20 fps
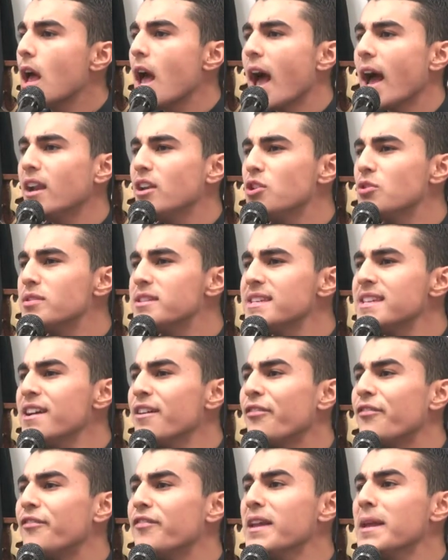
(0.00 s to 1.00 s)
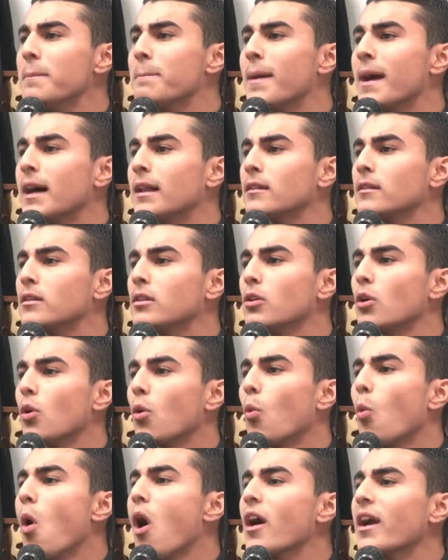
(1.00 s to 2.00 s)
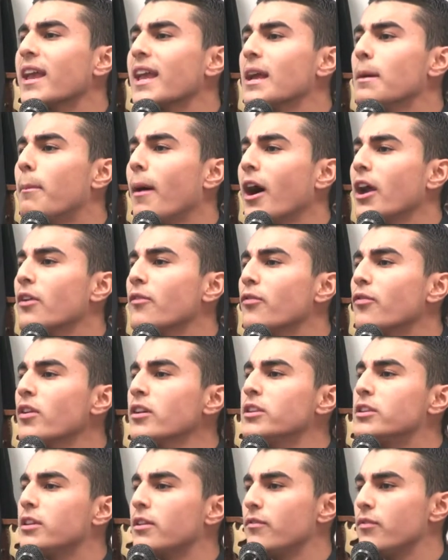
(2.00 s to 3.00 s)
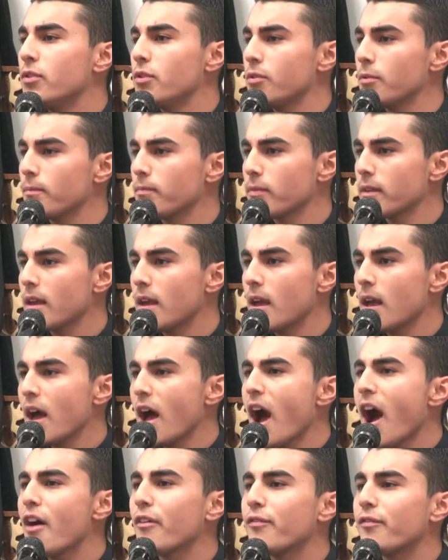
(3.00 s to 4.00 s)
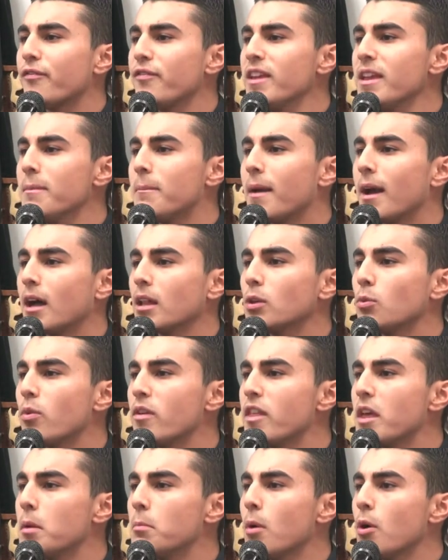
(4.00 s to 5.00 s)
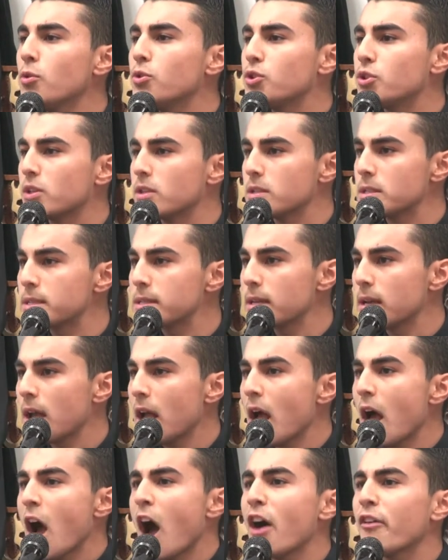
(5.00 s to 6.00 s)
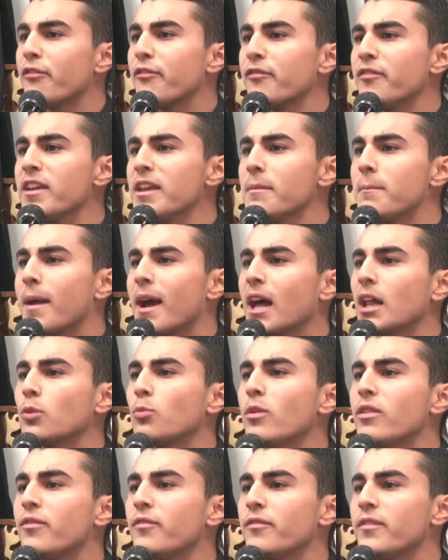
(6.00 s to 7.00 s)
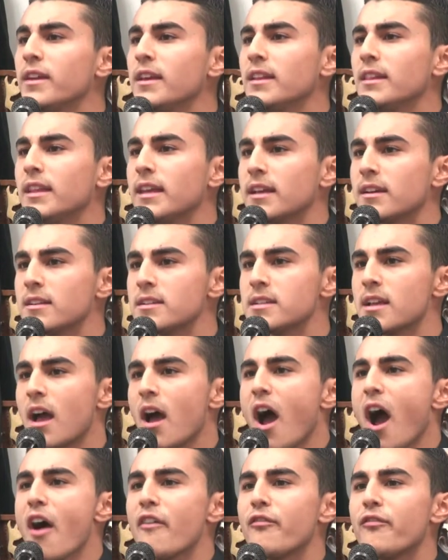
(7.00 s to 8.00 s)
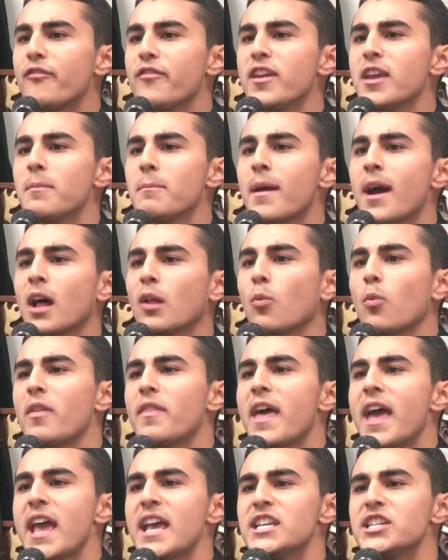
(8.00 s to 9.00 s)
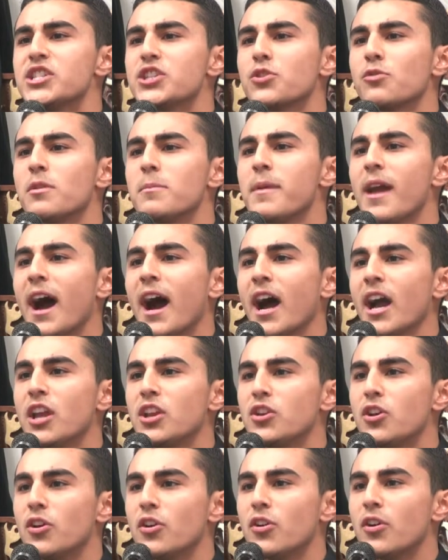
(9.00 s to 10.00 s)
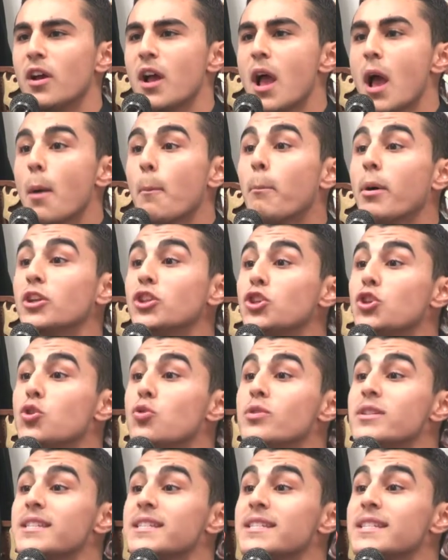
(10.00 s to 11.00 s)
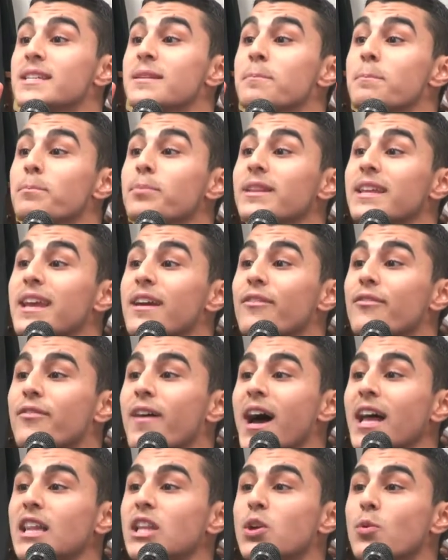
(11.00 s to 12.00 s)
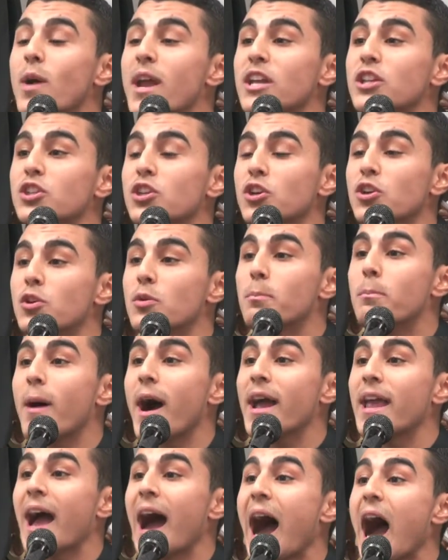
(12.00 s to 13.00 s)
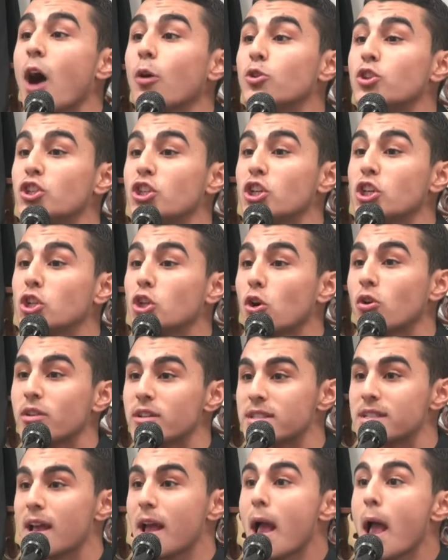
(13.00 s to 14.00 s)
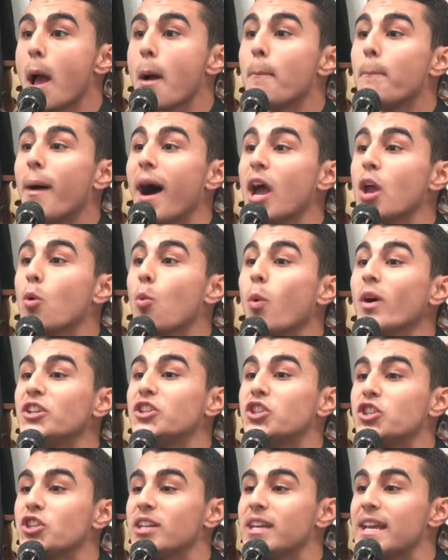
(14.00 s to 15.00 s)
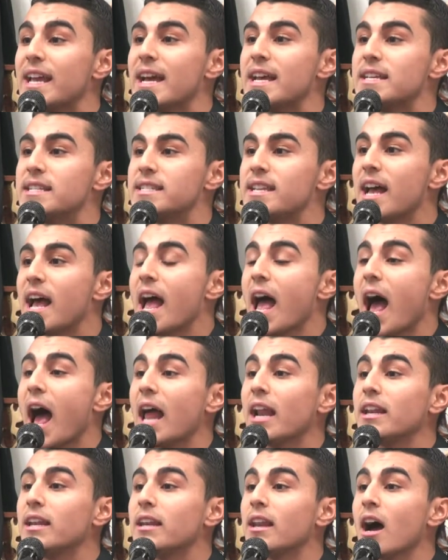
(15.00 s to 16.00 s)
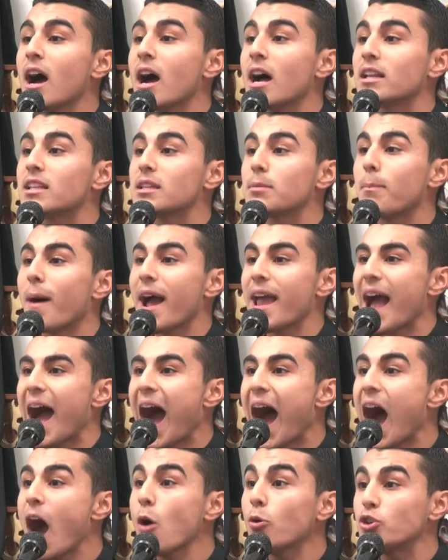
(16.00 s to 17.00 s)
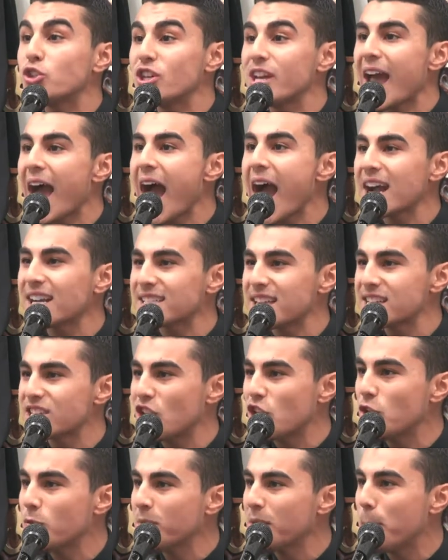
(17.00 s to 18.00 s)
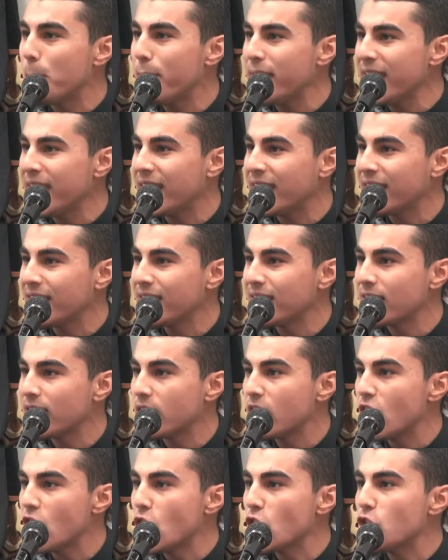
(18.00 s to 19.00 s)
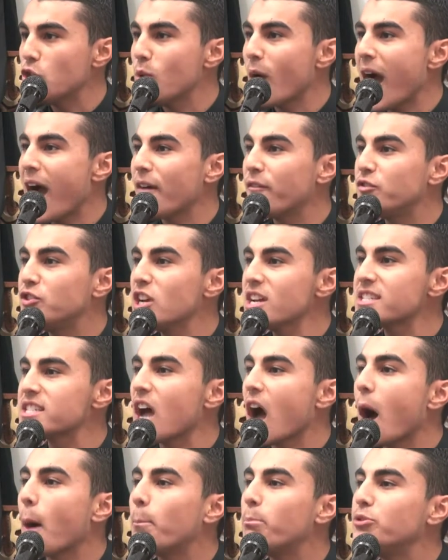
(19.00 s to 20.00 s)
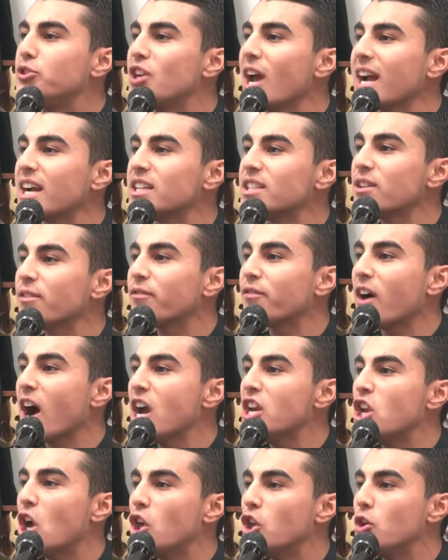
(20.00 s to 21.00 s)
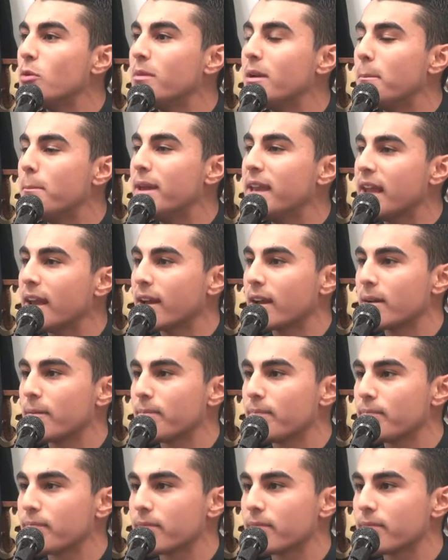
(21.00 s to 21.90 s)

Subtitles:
and you see a female walking by in front of you, a female with emotions, a female with feelings, a female with a history behind her, but you simply evaluate her by how she looks, by what she is, and not by how she acts as a human being, you have just objectified a human being.